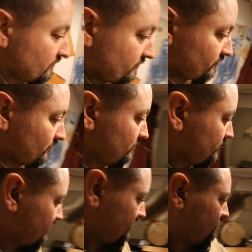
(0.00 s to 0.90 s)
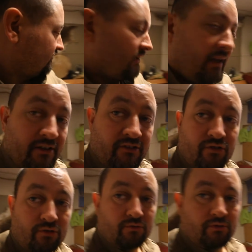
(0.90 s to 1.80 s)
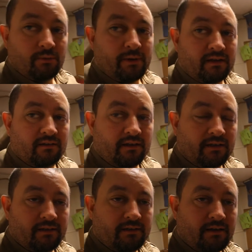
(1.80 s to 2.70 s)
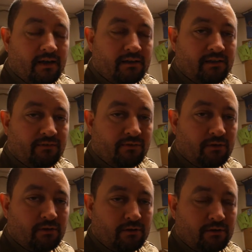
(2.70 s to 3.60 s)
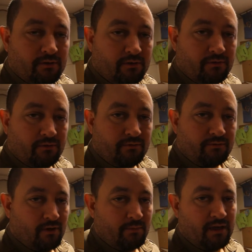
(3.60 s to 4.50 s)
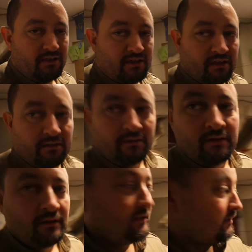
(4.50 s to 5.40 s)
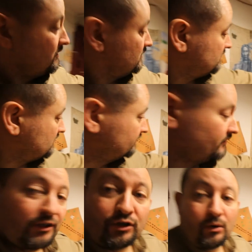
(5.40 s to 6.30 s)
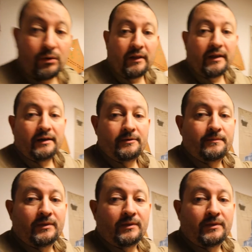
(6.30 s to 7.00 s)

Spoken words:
So that is the last 2 panels that I need for the mainsail, and in the corner there